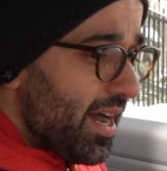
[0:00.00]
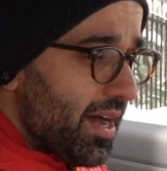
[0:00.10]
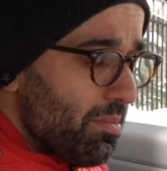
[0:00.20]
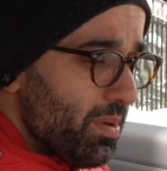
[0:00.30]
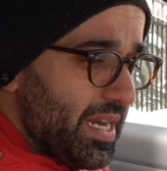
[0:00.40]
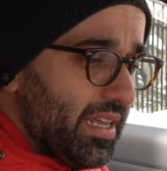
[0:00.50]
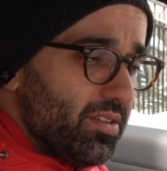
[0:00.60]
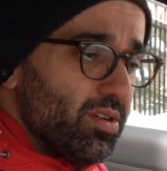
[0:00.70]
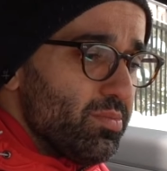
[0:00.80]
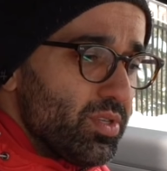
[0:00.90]
uh, but in
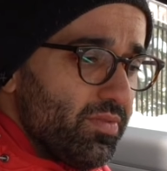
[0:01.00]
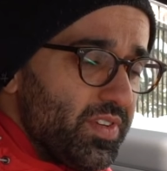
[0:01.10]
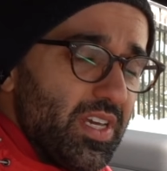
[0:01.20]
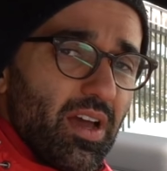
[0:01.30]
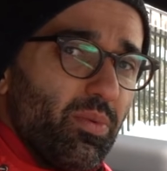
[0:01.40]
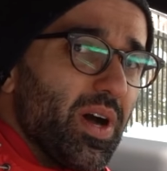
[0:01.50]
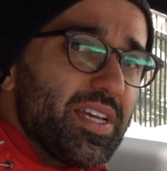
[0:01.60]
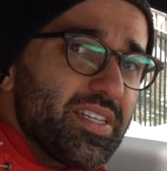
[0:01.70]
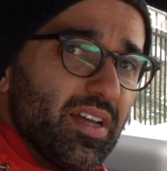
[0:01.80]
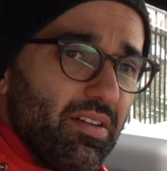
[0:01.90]
terms of
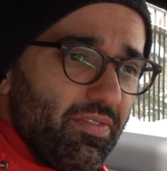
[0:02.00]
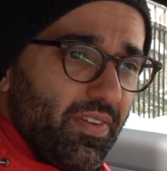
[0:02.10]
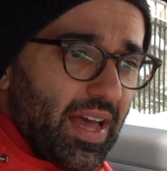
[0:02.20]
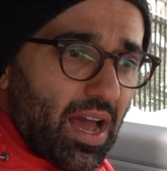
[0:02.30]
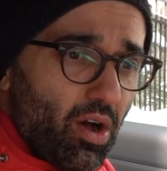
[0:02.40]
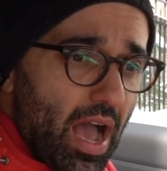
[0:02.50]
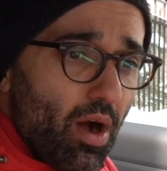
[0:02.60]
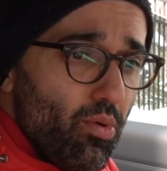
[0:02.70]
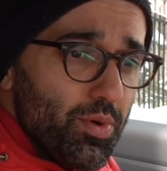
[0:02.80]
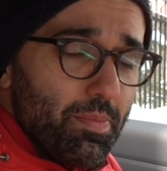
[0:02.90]
DIY stuff, I, I,
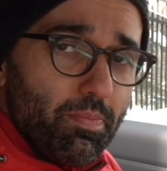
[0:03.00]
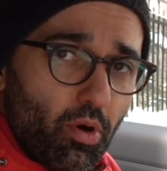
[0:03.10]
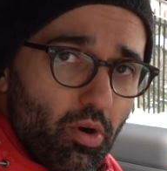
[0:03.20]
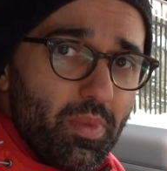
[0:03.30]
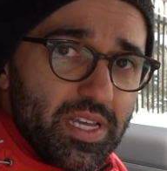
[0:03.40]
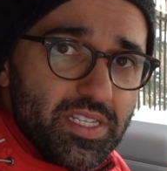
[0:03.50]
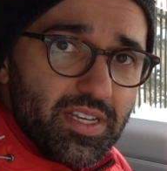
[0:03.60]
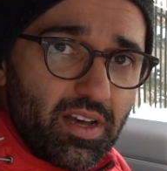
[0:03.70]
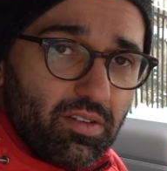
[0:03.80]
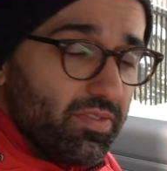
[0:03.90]
would bore
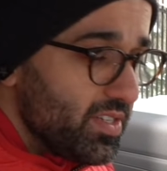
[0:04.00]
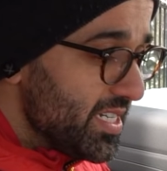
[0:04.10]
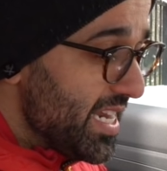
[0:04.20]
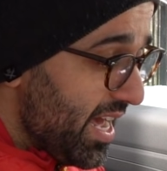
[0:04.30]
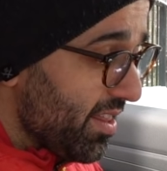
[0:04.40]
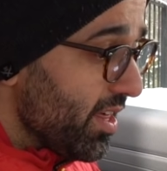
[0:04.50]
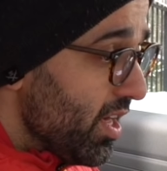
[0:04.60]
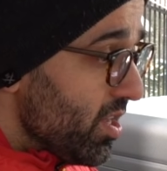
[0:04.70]
myself to death.